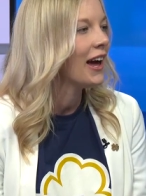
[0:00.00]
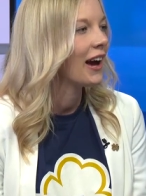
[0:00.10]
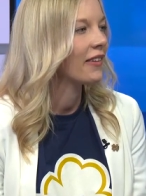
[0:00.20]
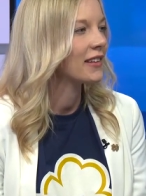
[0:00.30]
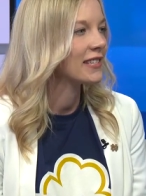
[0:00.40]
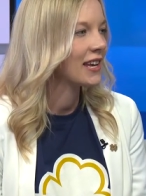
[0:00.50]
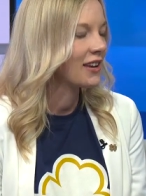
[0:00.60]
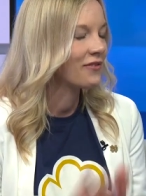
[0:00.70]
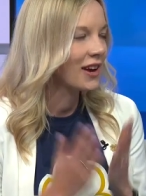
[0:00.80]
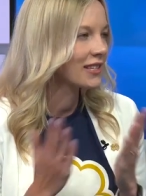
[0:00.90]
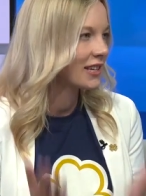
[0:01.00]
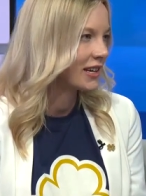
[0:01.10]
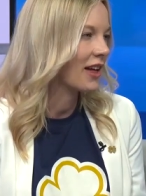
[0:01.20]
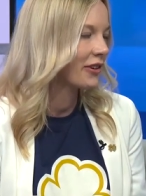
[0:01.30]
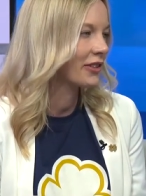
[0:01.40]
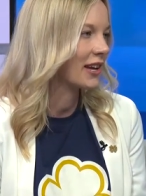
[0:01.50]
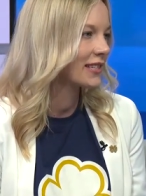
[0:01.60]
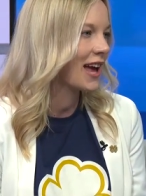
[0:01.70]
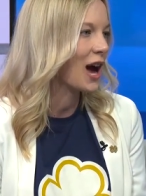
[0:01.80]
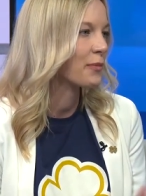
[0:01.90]
unless they get invested in other things
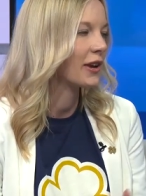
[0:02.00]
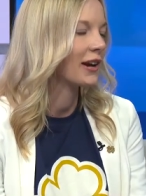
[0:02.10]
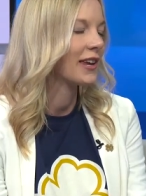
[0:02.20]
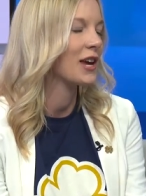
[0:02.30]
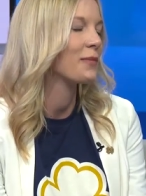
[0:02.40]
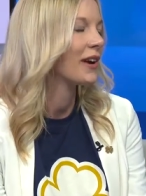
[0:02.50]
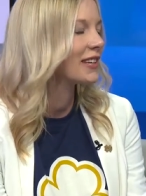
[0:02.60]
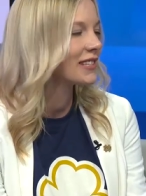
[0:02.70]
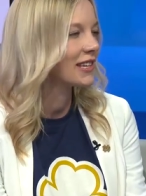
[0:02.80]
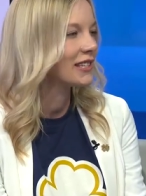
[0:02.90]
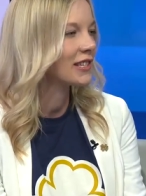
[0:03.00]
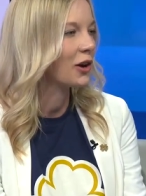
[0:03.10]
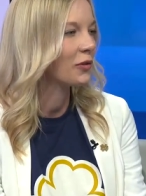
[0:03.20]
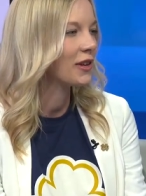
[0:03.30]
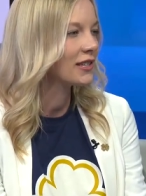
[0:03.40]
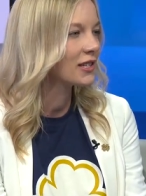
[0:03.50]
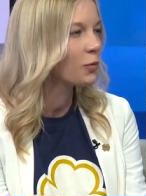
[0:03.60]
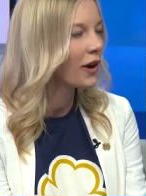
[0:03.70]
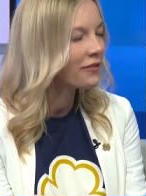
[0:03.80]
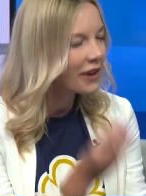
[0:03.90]
that happen on campus. And so this is
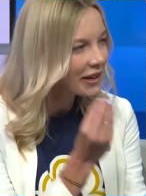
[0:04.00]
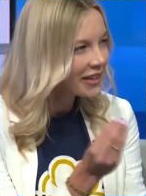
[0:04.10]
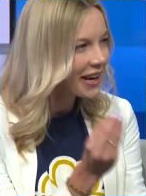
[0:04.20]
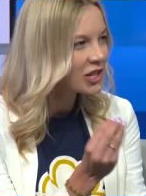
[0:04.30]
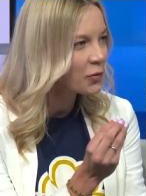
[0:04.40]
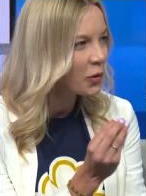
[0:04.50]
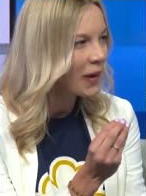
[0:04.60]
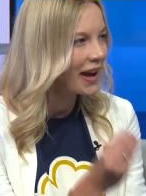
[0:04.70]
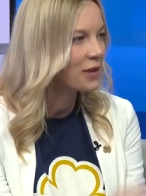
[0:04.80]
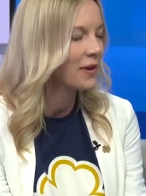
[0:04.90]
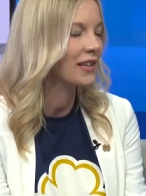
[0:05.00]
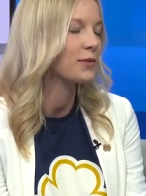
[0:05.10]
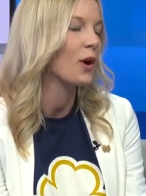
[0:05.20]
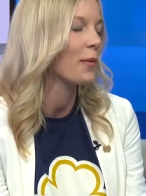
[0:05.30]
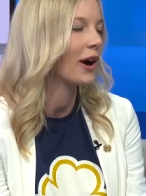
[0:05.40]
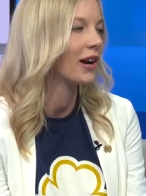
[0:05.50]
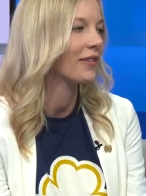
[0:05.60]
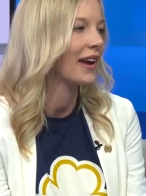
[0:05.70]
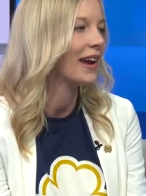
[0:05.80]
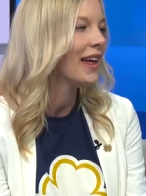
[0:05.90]
one very tangible way to be a small part of
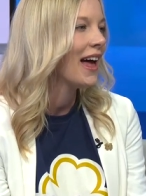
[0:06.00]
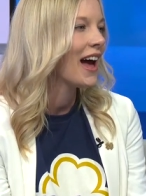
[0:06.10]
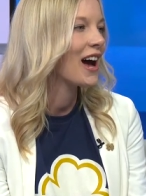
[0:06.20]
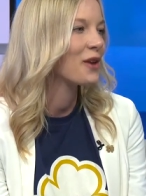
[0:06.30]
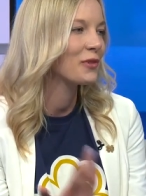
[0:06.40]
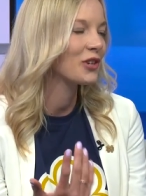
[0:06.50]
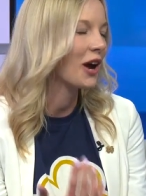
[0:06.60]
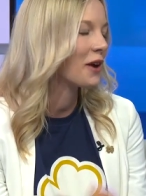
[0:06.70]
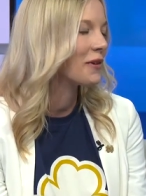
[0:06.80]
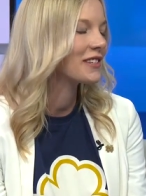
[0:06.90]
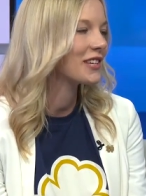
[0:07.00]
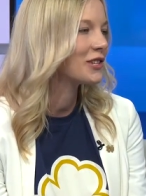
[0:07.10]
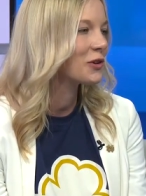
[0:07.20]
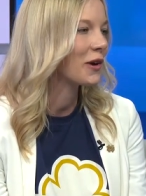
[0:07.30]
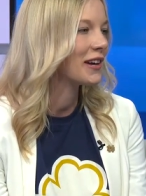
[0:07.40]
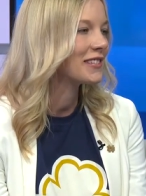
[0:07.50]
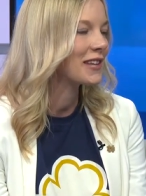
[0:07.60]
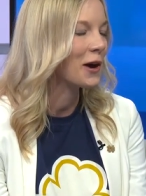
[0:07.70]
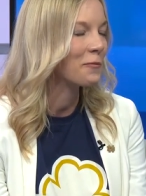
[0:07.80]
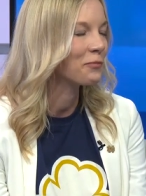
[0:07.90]
it, um, which I I always enjoy. Uh, so